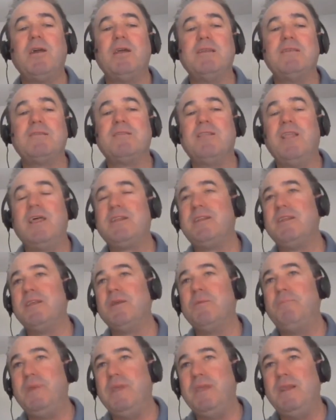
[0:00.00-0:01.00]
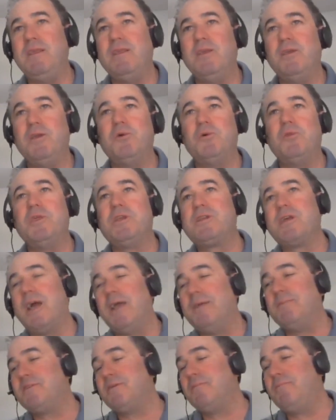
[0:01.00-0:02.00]
in selecting a PDU and the
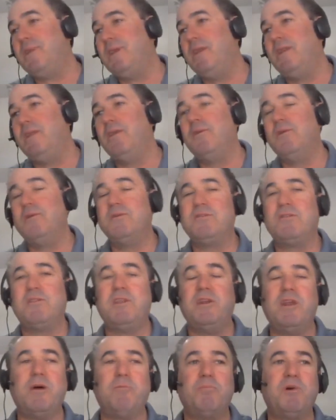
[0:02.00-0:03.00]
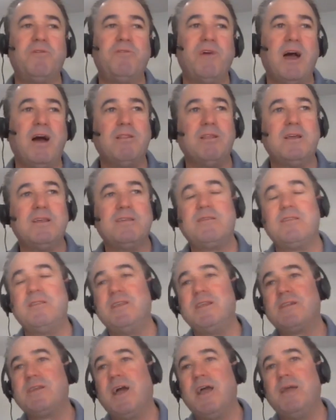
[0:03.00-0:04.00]
types of PDUs and the number of outlets and
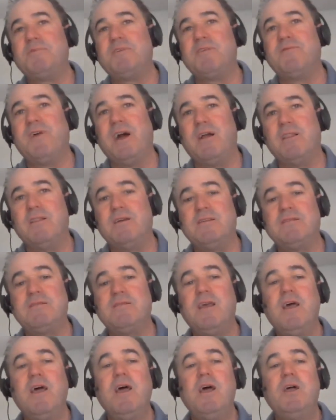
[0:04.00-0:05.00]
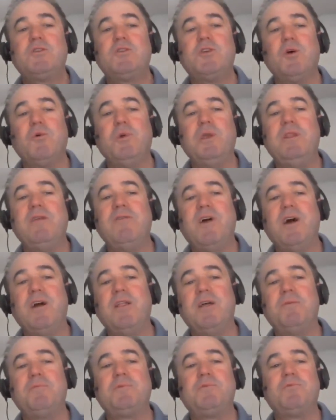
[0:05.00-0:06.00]
the types of outlets. So we
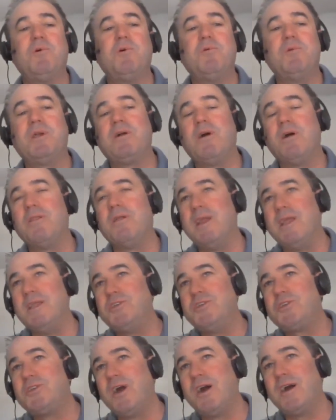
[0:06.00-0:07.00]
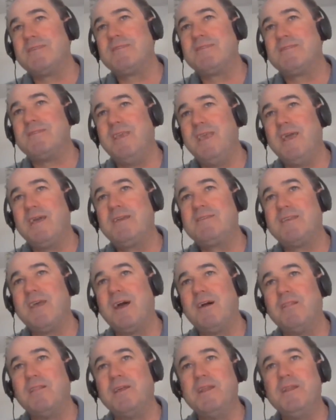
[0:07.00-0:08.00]
developed what we call an H.CX
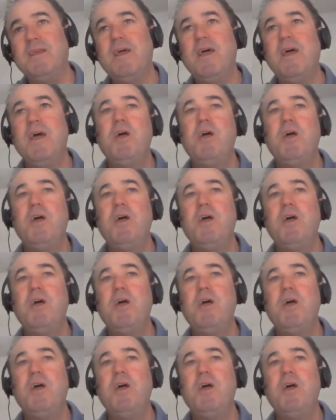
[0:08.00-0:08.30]
outlet,